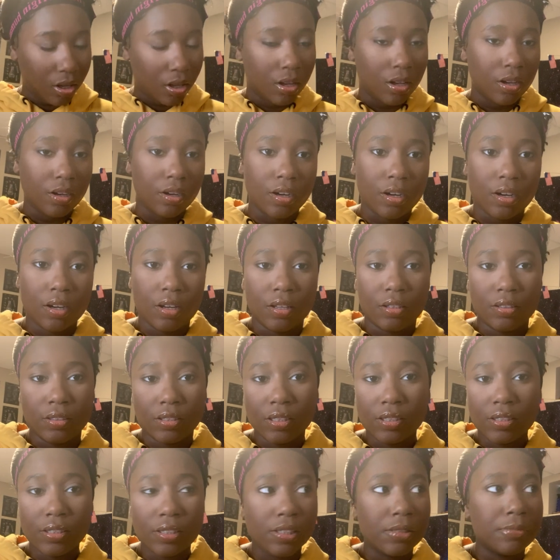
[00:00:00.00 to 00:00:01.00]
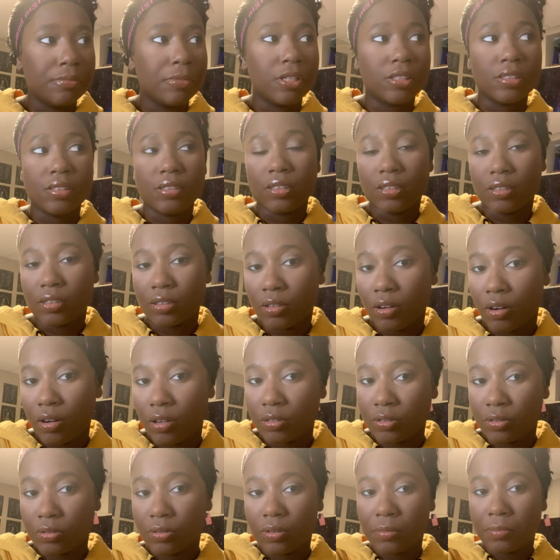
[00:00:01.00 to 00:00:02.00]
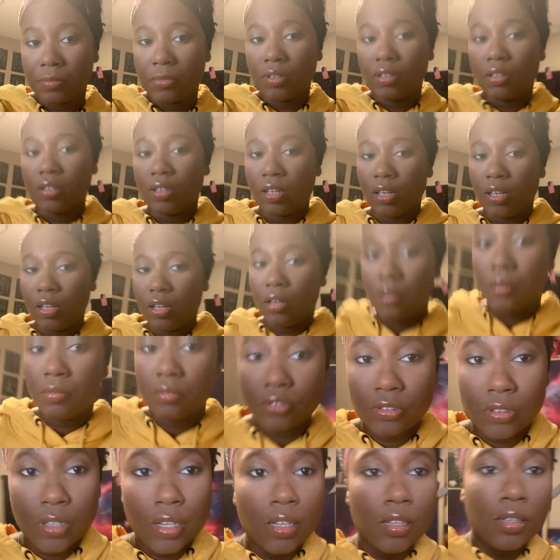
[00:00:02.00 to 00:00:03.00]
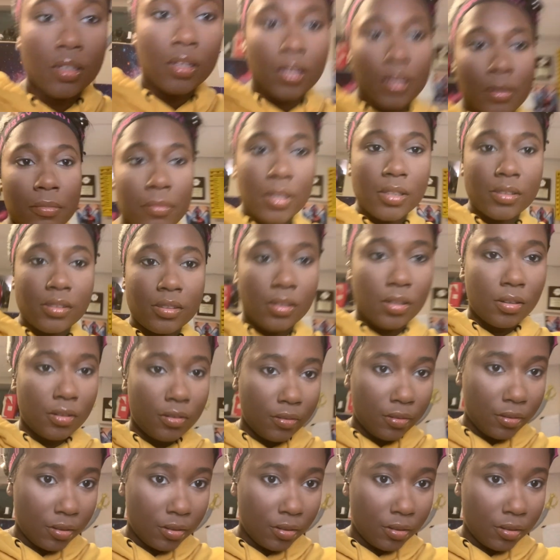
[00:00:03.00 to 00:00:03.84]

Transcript: Alright, this is much this contour I'm gonna get. I'm trying to look at myself.